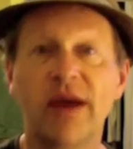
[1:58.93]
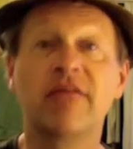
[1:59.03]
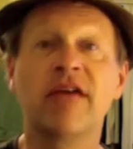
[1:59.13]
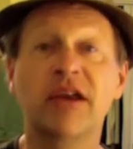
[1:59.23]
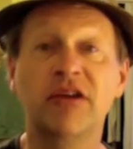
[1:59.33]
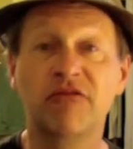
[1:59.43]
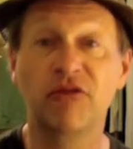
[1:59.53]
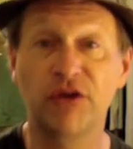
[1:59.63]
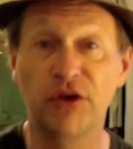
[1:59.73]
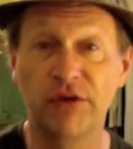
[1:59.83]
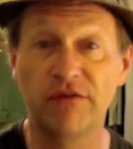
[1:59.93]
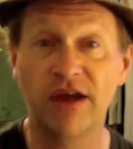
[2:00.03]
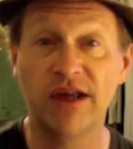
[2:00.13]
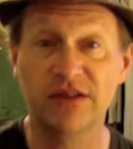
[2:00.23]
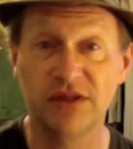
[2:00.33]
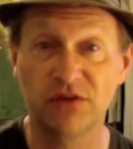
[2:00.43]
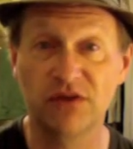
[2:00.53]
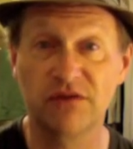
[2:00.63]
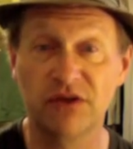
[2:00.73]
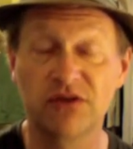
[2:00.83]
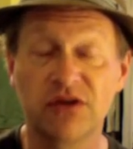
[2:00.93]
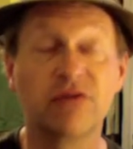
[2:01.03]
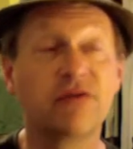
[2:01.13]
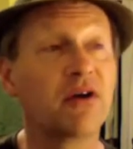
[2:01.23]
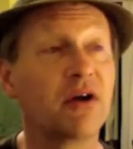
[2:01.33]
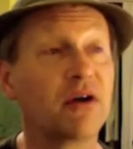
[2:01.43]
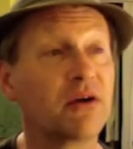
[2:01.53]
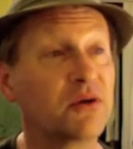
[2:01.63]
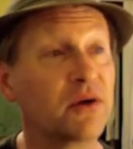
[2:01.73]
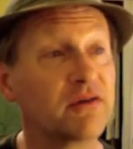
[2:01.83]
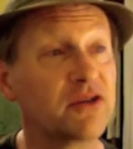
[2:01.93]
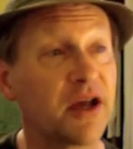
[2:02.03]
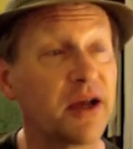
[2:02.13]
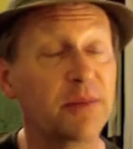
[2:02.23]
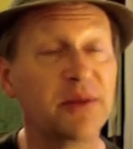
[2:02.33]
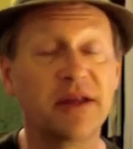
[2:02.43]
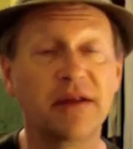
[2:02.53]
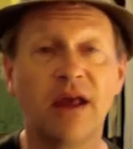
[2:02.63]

Thank you for your advice, those of you so far who have chimed in.